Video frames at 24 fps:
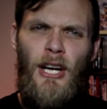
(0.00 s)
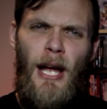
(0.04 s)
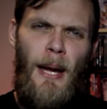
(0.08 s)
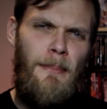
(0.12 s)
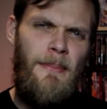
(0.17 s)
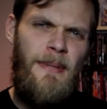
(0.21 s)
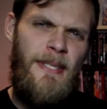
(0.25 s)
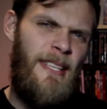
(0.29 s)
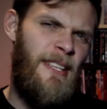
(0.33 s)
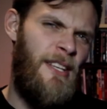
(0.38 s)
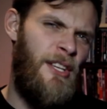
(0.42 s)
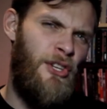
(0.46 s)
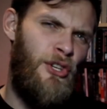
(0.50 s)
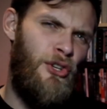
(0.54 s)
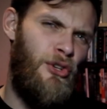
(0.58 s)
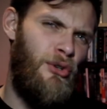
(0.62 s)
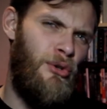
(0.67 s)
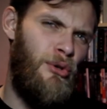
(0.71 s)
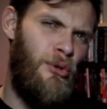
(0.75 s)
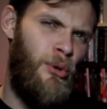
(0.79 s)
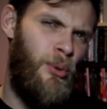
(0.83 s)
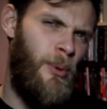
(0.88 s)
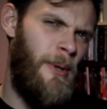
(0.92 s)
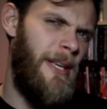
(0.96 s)

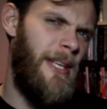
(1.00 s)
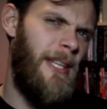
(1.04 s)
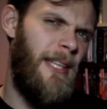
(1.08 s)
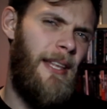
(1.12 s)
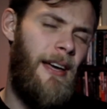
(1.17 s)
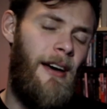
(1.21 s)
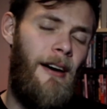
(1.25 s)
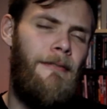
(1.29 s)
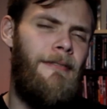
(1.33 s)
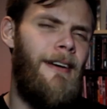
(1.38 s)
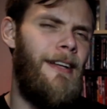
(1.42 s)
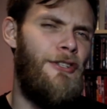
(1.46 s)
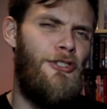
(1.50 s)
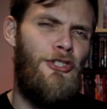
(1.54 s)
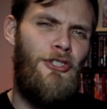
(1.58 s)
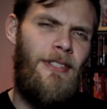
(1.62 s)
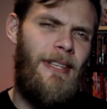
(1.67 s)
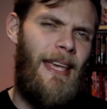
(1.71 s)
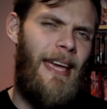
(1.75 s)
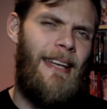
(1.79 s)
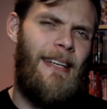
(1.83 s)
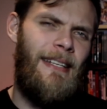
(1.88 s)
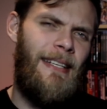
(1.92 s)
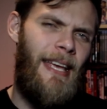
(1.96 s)
MCU with Avengers
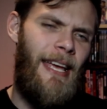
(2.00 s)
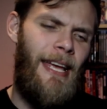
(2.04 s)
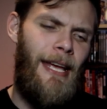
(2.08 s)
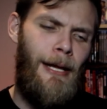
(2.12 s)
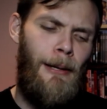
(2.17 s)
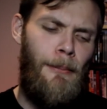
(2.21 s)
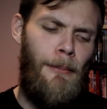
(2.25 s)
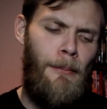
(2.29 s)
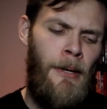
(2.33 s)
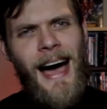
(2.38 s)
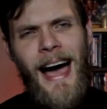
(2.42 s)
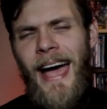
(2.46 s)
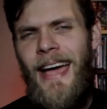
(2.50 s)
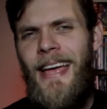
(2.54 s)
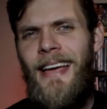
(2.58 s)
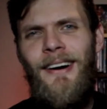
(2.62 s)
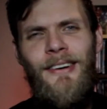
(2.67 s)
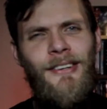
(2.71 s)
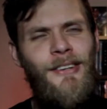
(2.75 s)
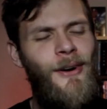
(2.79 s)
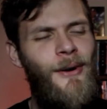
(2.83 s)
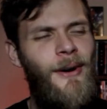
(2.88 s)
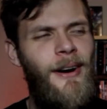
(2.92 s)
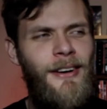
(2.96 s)
Endgame. I
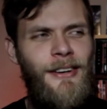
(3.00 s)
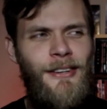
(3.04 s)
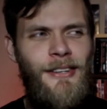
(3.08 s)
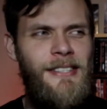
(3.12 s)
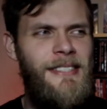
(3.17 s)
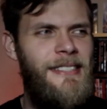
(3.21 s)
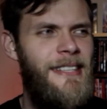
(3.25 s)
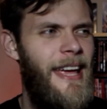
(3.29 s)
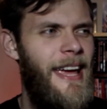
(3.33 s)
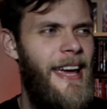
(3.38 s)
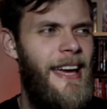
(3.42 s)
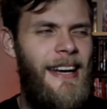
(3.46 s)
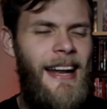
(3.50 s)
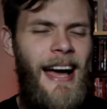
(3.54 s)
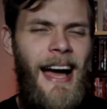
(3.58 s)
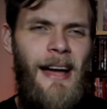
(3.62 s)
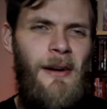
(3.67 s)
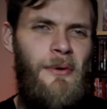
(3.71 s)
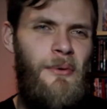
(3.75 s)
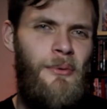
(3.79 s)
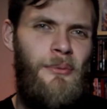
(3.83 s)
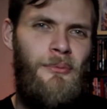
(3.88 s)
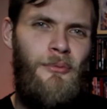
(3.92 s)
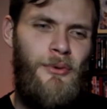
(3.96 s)
don't understand. I
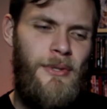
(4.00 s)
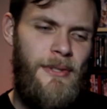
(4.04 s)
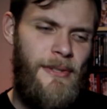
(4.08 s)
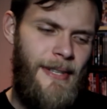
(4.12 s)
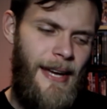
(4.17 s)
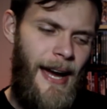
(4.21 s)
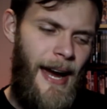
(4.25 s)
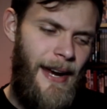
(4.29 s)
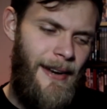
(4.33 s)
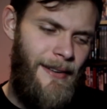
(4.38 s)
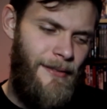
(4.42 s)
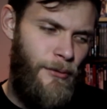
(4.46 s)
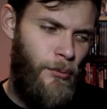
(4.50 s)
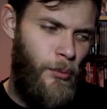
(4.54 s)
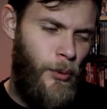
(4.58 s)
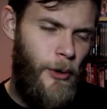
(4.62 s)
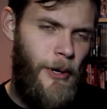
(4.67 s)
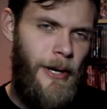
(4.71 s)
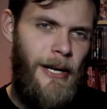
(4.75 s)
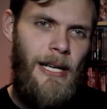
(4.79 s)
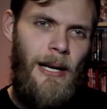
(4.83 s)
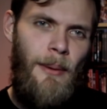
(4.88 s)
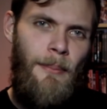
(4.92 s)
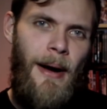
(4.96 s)
was kind of
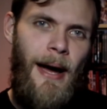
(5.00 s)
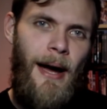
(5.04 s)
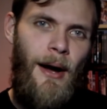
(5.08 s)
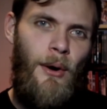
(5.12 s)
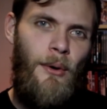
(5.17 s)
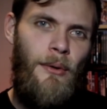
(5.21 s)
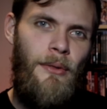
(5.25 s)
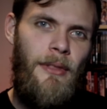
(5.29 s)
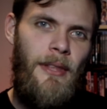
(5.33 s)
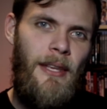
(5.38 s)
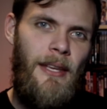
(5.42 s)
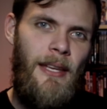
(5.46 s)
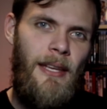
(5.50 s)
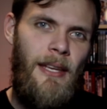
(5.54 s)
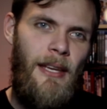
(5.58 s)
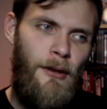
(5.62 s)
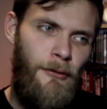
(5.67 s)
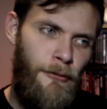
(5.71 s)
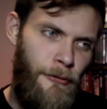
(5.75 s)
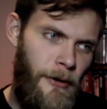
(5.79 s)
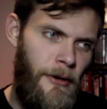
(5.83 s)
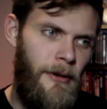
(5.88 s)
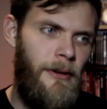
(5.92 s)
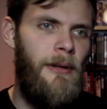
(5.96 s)
worried about the
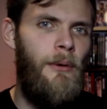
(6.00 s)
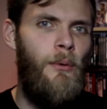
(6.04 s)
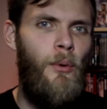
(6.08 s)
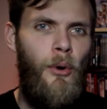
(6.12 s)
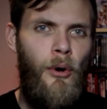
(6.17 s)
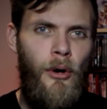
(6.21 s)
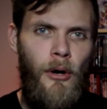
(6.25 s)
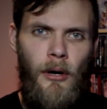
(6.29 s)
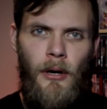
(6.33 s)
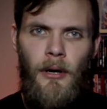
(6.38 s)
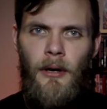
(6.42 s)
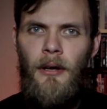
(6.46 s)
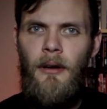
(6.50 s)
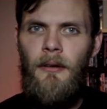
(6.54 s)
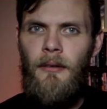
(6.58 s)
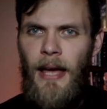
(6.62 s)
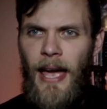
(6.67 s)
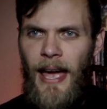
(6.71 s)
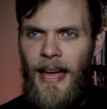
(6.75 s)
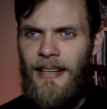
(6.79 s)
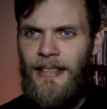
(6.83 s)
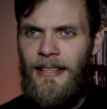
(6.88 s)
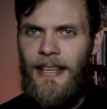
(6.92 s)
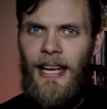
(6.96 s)
Infinity War
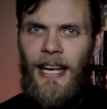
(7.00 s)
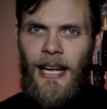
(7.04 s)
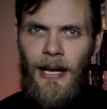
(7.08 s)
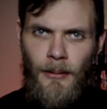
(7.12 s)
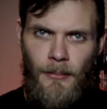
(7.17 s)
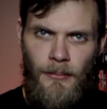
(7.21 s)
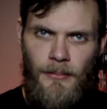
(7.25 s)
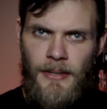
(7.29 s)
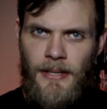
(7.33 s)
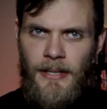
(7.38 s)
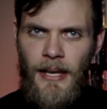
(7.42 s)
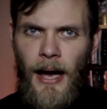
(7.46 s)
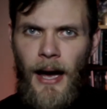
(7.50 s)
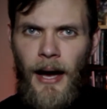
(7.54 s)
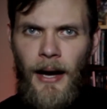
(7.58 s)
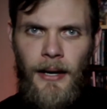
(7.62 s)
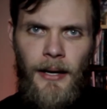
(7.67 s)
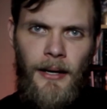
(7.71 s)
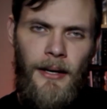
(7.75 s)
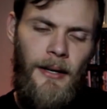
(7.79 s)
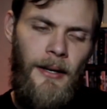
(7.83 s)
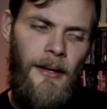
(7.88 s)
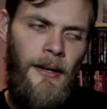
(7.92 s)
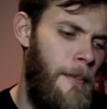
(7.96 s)
Endgame
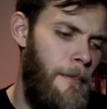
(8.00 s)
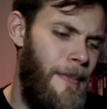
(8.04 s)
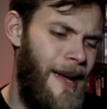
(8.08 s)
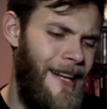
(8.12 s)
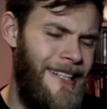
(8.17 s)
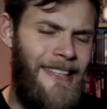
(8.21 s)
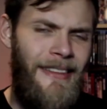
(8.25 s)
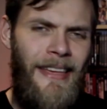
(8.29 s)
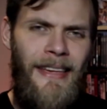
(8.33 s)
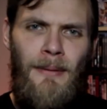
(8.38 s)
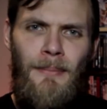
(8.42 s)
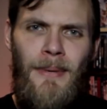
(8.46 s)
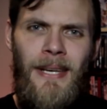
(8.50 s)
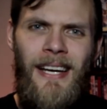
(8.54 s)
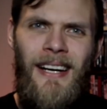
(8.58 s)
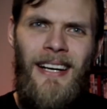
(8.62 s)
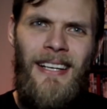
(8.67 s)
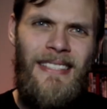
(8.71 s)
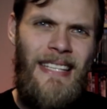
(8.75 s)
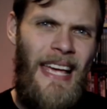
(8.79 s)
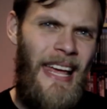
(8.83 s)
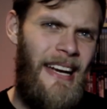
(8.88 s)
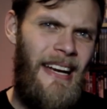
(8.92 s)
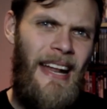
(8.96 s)
saga, mainly
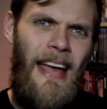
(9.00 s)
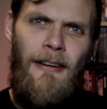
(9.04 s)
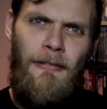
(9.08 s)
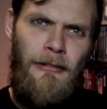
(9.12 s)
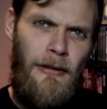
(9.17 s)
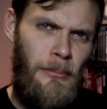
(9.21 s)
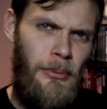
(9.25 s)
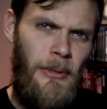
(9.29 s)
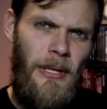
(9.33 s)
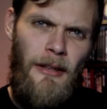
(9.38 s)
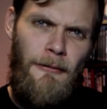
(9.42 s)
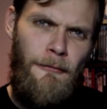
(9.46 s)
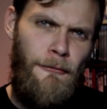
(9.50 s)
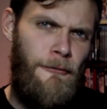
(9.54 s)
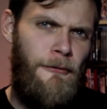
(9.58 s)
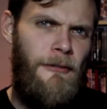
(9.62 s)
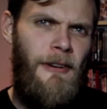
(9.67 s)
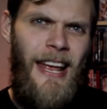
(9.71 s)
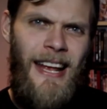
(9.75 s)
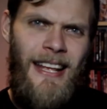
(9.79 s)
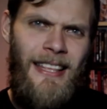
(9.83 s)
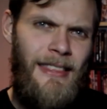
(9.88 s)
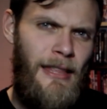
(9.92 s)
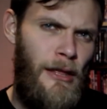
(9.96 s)
because I didn't have complete
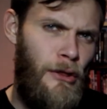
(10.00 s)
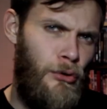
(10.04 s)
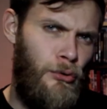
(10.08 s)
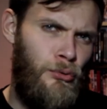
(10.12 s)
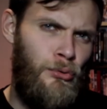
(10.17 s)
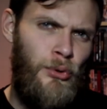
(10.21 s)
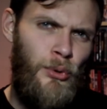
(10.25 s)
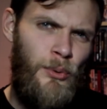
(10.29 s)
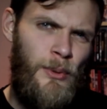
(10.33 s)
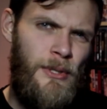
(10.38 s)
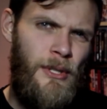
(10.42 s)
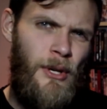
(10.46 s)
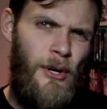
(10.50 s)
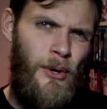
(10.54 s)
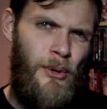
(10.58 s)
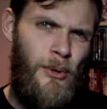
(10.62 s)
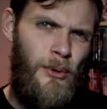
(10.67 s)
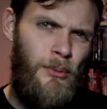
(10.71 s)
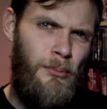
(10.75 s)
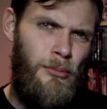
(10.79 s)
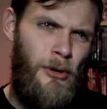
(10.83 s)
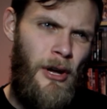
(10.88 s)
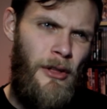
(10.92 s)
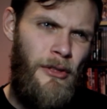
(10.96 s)
faith in the
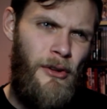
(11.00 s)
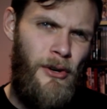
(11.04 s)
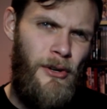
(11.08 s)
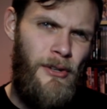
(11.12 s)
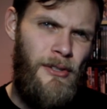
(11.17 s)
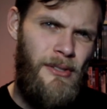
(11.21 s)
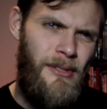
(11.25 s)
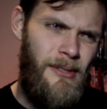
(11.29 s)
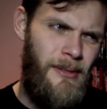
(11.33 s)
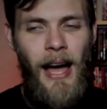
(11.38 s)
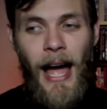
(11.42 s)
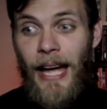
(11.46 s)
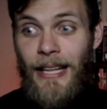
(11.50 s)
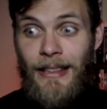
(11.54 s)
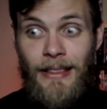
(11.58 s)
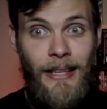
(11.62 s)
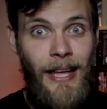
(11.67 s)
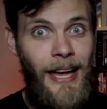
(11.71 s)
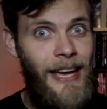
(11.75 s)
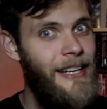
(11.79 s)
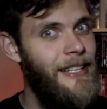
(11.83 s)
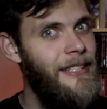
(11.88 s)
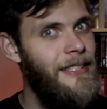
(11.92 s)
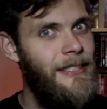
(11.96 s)
Russo brothers. I
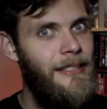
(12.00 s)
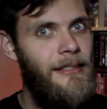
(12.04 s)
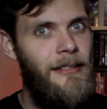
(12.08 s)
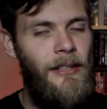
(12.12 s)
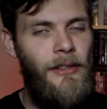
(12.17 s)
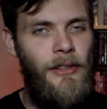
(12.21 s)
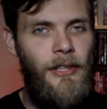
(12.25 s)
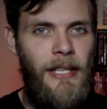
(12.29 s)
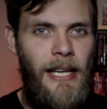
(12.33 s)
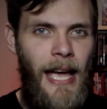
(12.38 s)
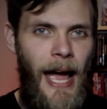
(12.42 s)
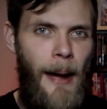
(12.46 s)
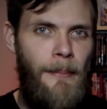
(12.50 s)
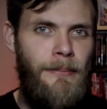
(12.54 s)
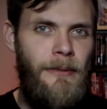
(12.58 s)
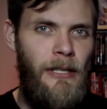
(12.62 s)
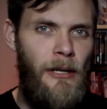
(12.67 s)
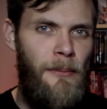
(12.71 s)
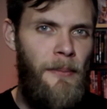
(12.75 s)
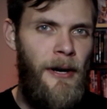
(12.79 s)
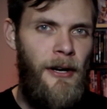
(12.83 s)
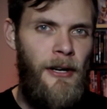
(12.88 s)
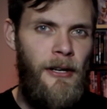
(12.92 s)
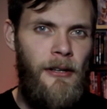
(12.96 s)
liked the Captain
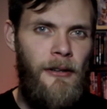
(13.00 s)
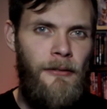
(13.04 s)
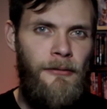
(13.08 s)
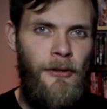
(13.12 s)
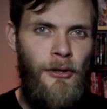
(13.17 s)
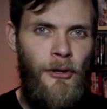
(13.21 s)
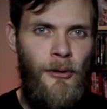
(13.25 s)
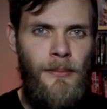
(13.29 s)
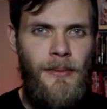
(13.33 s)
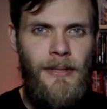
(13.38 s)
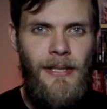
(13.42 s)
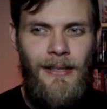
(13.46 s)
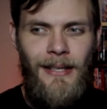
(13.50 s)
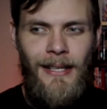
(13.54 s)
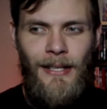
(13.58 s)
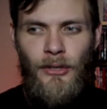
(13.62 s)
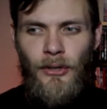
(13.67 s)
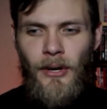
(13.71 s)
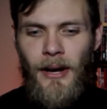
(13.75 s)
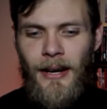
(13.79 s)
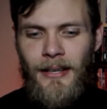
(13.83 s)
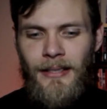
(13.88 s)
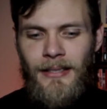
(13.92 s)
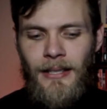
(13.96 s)
America films that they
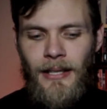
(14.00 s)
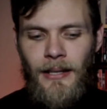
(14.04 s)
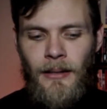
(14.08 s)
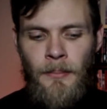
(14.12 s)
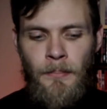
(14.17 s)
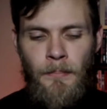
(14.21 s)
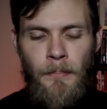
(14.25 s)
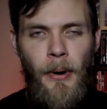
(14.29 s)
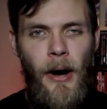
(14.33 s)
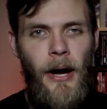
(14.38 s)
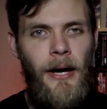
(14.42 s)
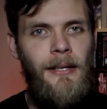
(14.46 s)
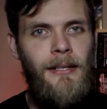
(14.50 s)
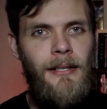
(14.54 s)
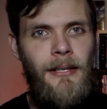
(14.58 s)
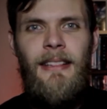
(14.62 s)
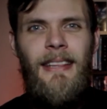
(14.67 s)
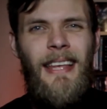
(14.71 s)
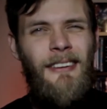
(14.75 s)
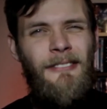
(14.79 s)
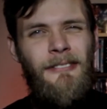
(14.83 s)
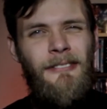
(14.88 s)
directed, but they